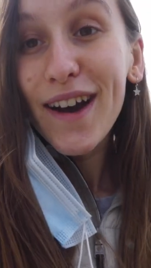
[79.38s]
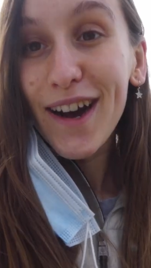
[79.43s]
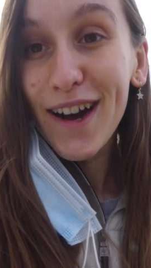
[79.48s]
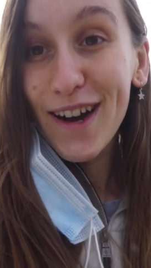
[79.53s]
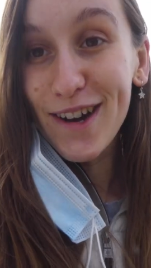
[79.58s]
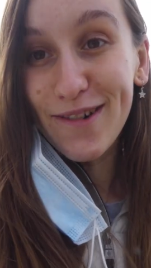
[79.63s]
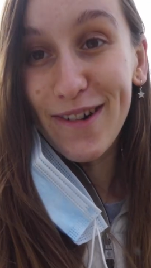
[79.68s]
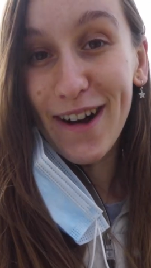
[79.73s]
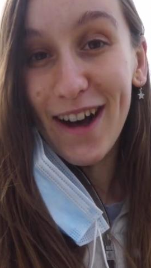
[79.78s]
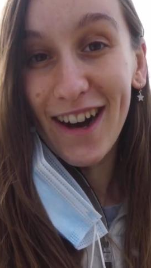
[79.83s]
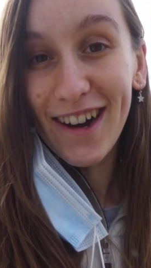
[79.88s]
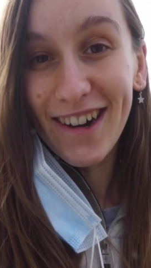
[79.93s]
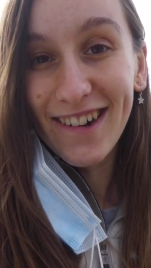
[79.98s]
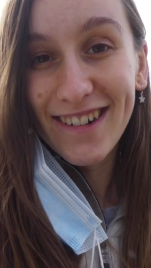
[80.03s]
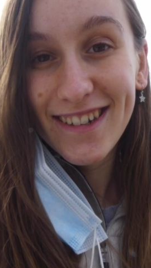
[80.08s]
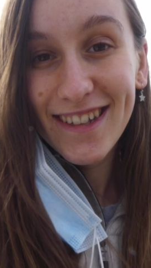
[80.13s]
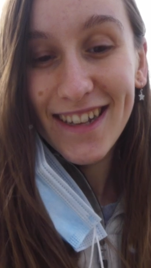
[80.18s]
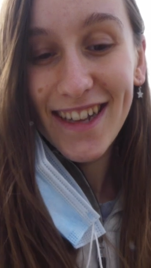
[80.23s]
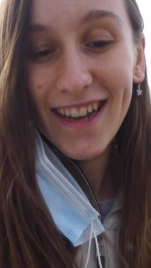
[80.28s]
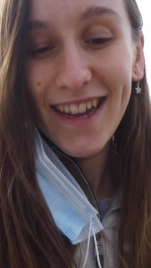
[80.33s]
Oh
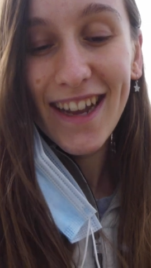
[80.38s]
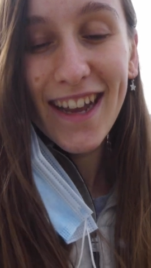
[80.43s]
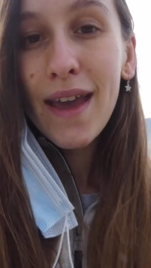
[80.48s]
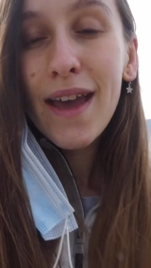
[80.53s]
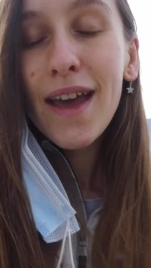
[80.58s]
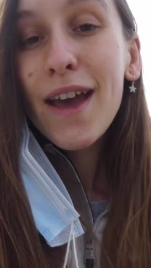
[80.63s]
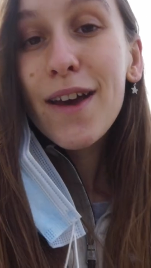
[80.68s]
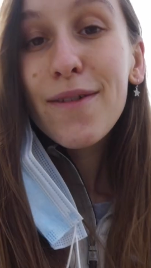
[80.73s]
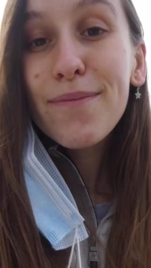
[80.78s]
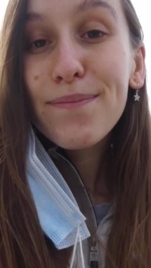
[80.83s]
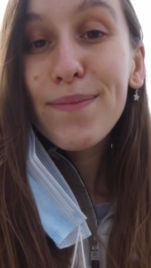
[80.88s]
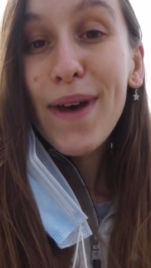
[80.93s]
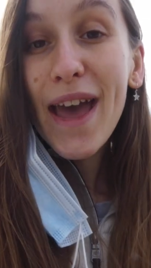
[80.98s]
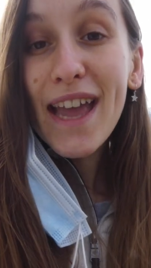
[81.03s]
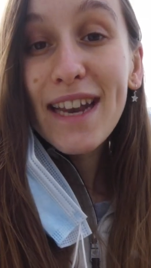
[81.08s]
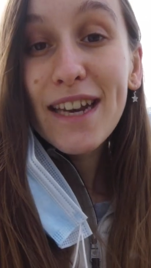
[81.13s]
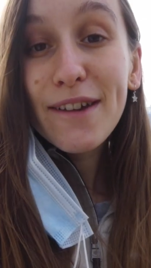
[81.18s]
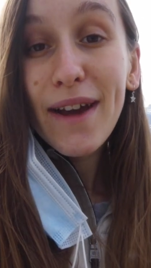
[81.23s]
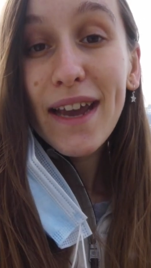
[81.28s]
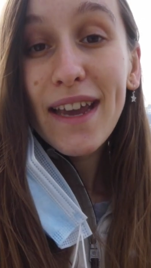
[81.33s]
well. But
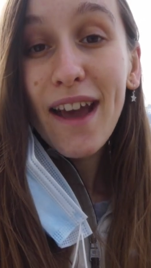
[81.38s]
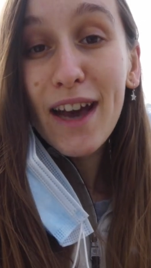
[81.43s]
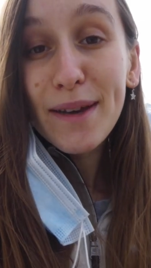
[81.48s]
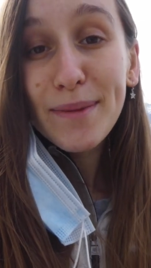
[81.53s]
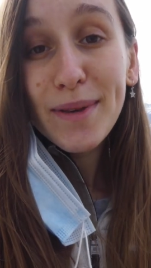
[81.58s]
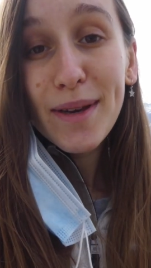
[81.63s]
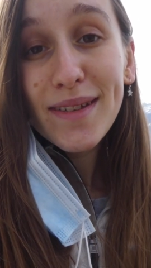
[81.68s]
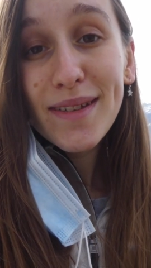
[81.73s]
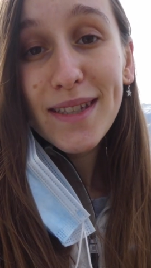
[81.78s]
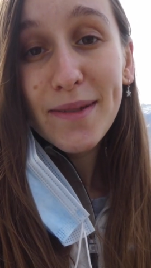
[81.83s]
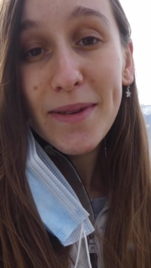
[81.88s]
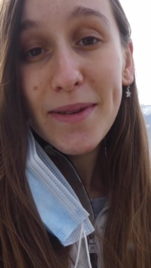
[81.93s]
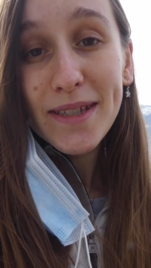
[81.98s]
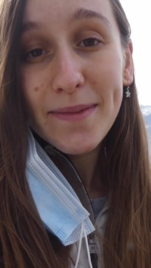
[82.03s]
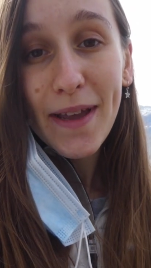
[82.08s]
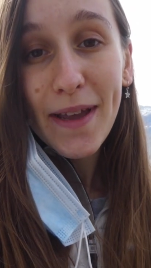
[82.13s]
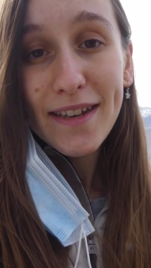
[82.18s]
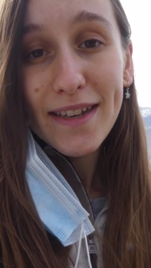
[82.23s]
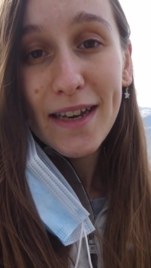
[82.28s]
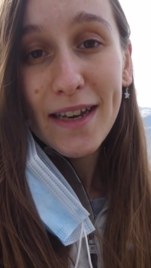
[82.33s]
anyway, I'm going to be
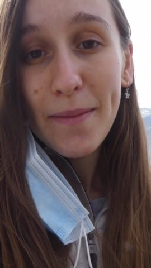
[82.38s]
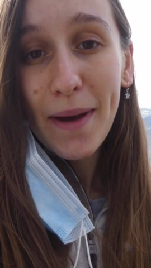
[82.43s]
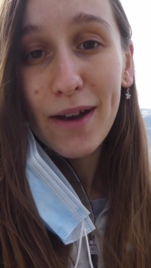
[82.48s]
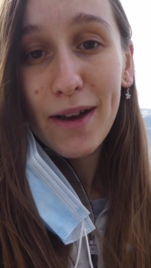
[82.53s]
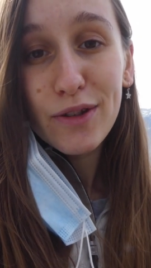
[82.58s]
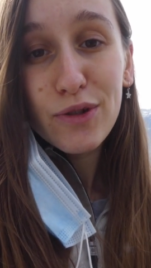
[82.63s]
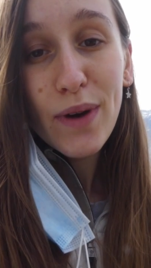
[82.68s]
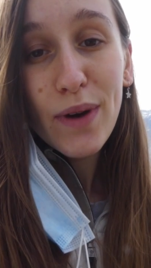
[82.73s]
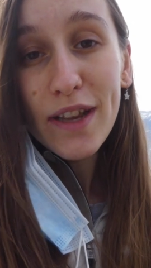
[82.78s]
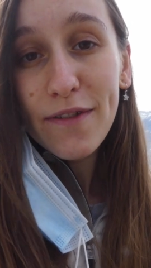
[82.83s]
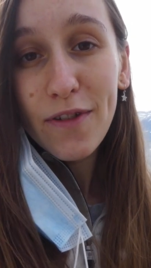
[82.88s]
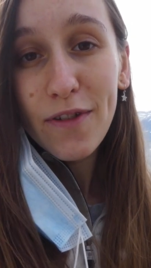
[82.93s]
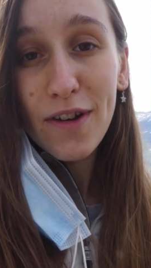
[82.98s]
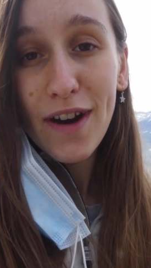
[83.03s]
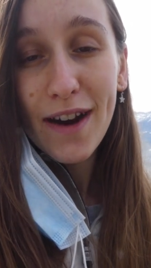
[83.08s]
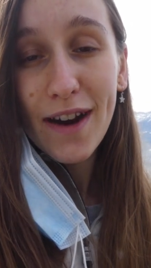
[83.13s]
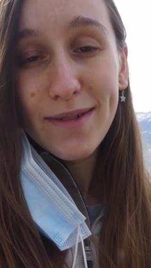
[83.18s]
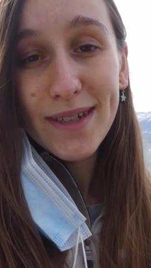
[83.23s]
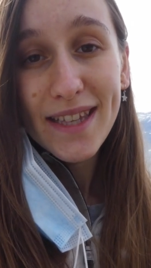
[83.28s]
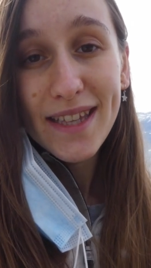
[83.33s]
spending about 24
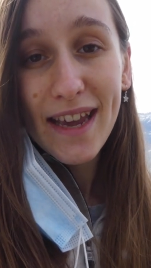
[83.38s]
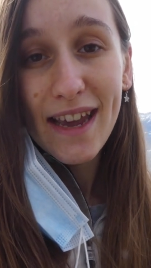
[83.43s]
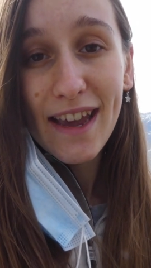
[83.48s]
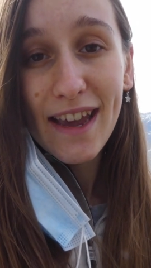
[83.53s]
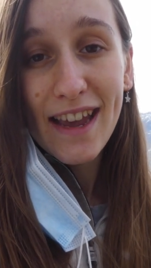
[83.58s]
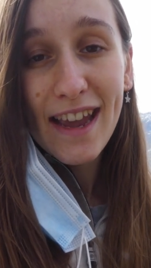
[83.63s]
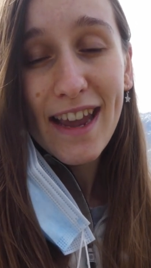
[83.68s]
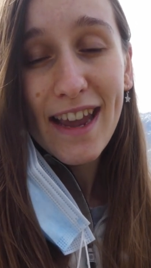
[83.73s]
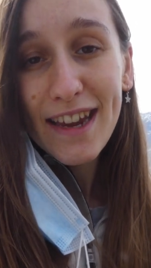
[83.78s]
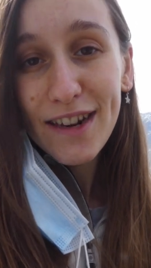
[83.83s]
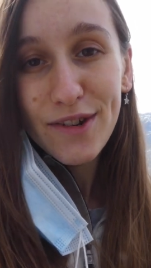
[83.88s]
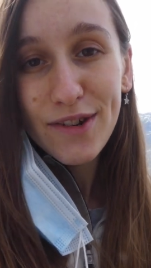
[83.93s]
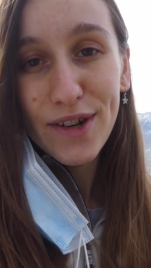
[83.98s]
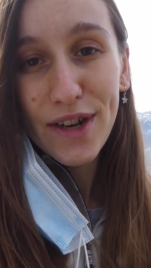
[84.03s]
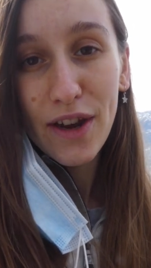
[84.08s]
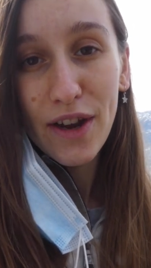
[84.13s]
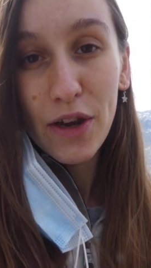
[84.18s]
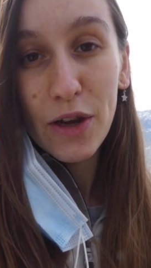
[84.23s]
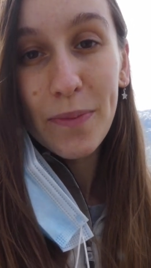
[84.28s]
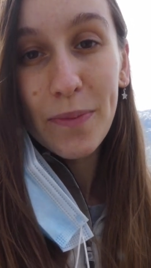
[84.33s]
hours here in
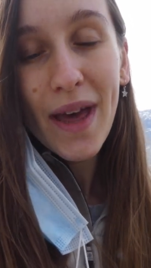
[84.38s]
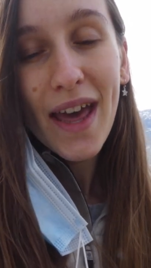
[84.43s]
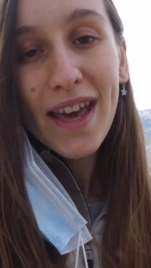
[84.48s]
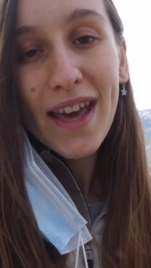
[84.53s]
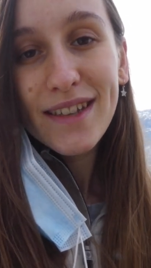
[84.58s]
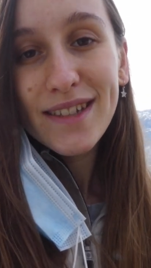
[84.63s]
Grenoble.